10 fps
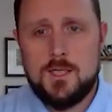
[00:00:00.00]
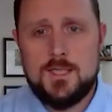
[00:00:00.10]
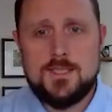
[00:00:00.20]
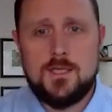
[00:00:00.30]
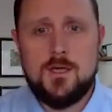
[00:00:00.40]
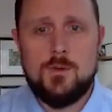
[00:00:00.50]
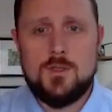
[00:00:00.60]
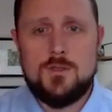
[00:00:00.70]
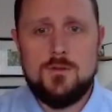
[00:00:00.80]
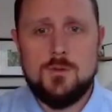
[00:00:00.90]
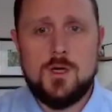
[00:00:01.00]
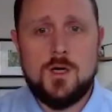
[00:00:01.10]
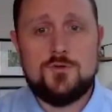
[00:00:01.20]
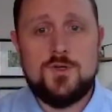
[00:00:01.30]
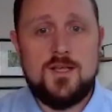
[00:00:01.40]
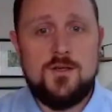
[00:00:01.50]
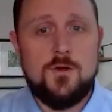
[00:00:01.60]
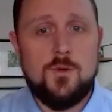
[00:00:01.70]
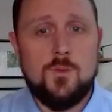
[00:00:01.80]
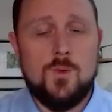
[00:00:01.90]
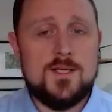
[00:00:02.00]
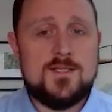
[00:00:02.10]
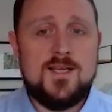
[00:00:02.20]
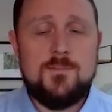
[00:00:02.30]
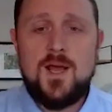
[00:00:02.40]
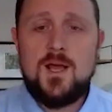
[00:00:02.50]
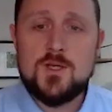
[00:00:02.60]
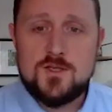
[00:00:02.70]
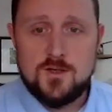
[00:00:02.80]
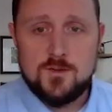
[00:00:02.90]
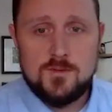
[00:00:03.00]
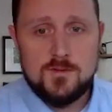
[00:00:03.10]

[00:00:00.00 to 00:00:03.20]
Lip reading: Is it going to a country that you don't want to send payment to?